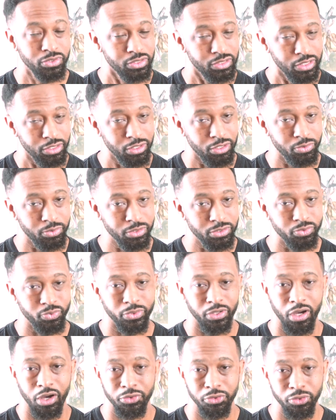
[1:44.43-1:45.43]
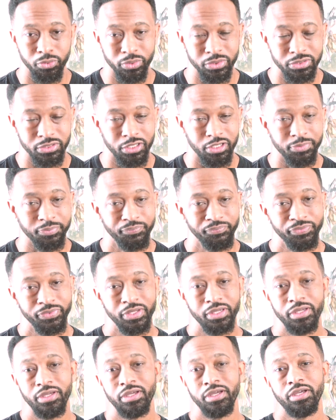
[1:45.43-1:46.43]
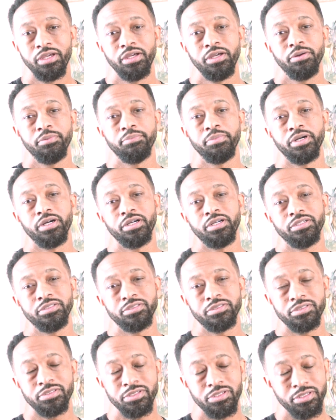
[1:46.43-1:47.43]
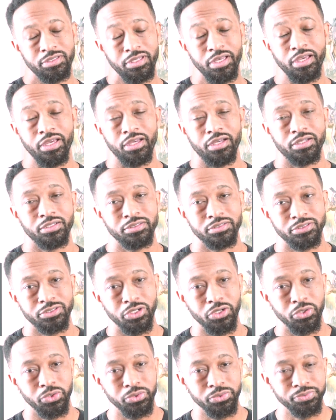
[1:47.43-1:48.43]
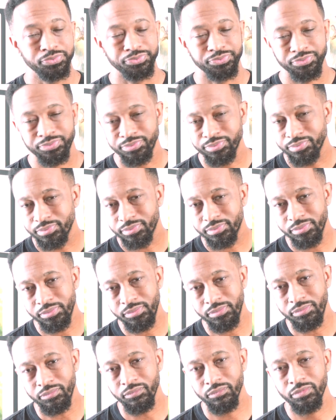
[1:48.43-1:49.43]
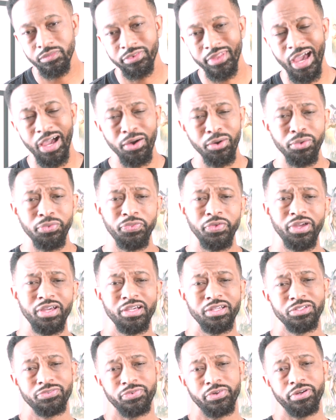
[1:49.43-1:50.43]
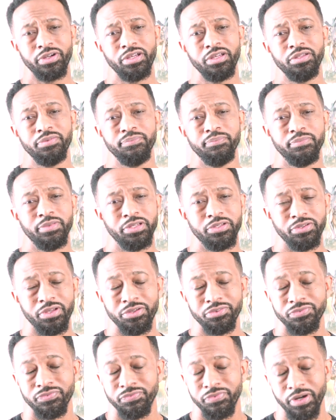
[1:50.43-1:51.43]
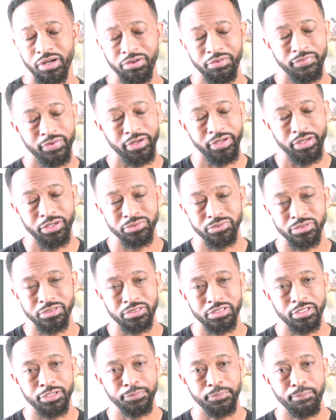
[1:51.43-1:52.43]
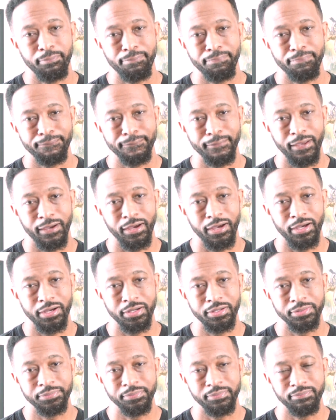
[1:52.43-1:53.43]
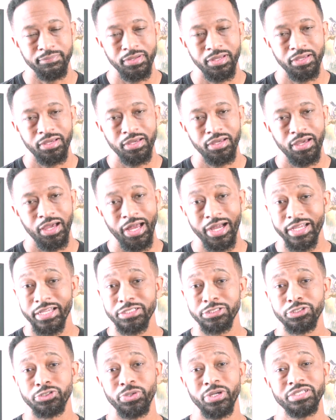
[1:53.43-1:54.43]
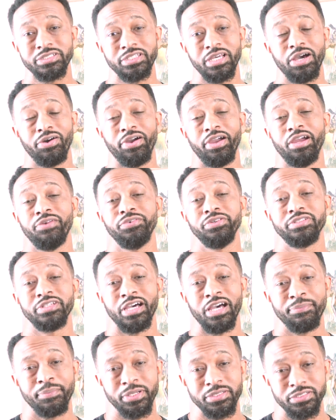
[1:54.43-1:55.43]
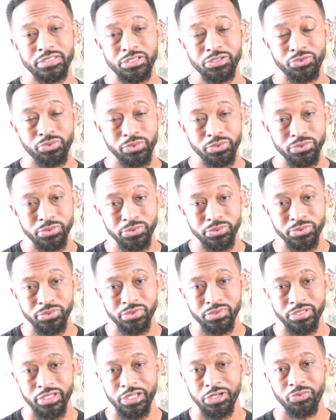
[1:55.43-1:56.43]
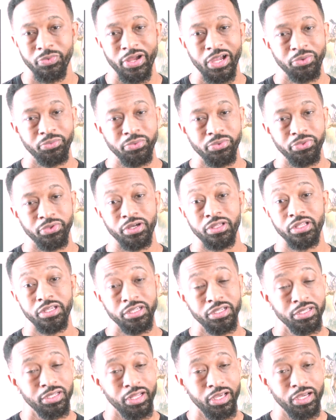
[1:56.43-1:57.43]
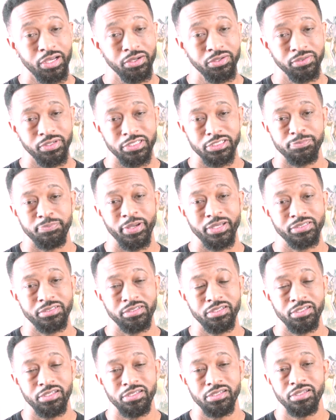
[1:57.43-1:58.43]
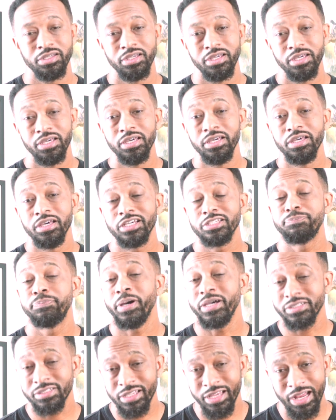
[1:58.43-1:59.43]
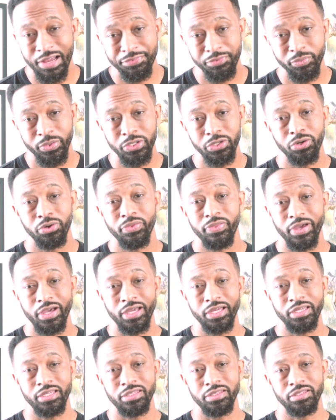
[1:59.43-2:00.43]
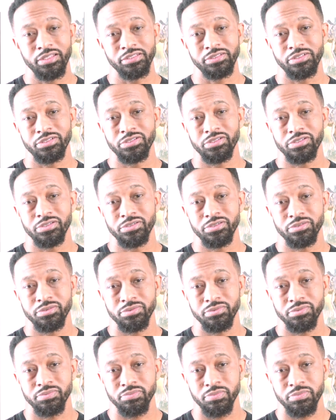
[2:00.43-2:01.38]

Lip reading: a terrorist. We all know what's up. But yeah, so that whole thing is very, very interesting. I get stressed out every time I see Cruz interact with Aaliyah now, especially after we know that this is